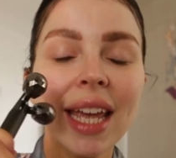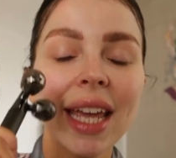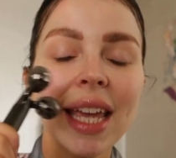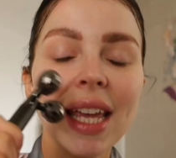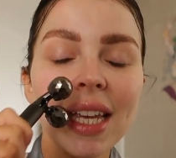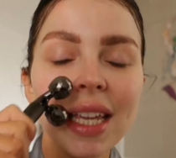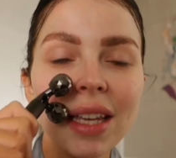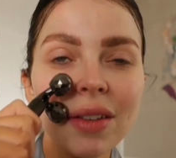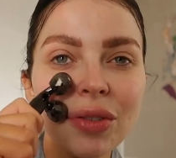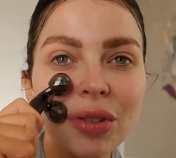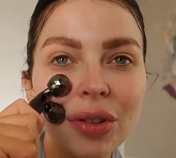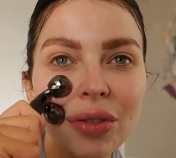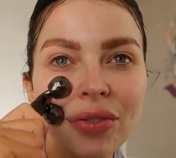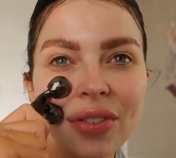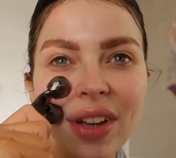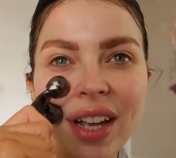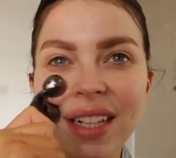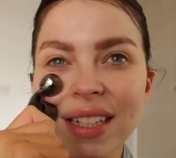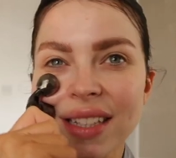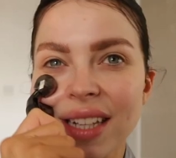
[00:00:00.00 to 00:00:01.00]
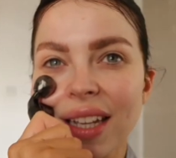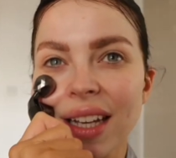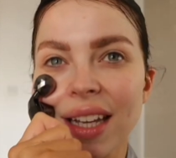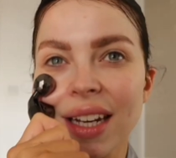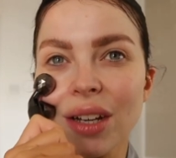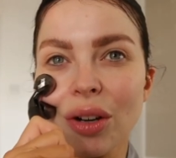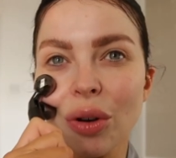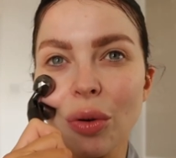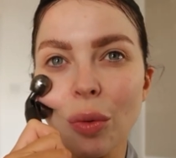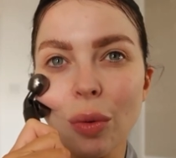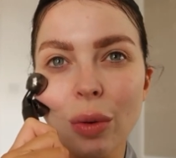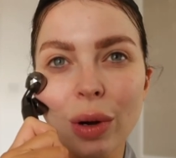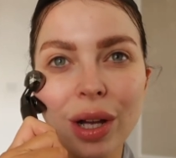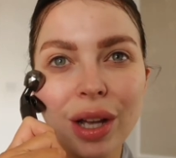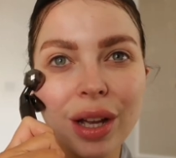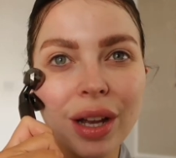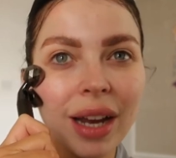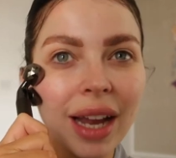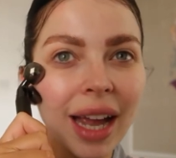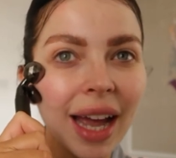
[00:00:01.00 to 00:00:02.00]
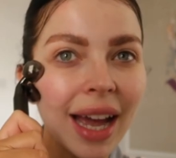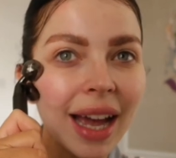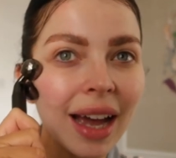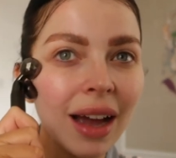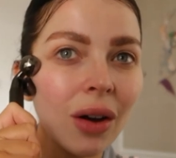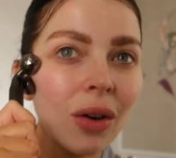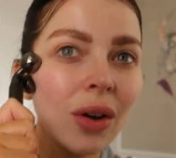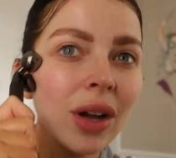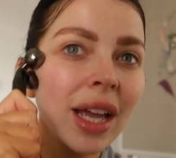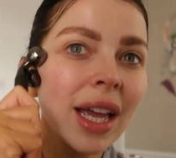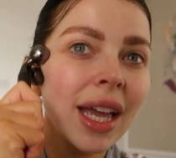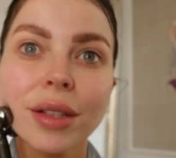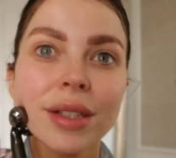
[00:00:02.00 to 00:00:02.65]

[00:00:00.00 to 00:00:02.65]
it gives your face like a little workout.